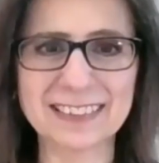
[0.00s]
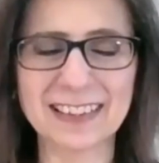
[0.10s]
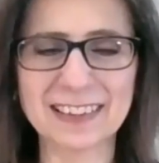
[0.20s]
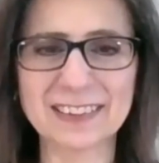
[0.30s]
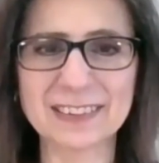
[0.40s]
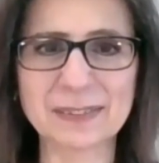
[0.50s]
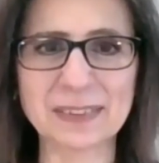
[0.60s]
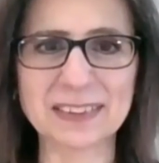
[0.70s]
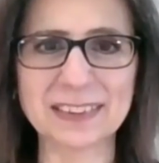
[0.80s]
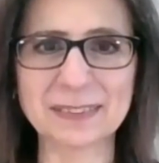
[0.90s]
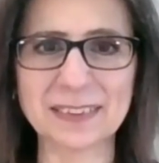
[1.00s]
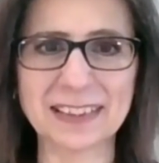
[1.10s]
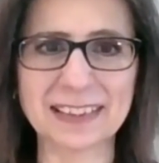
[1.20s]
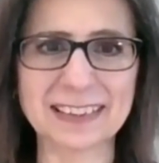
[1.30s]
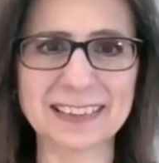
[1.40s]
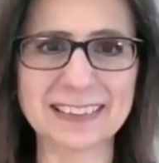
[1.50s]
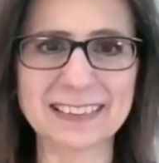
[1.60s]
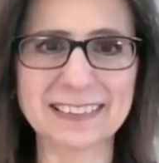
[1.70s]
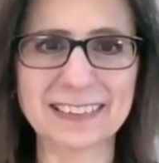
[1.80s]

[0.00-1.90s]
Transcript: Thank you so much, Intimate Alien.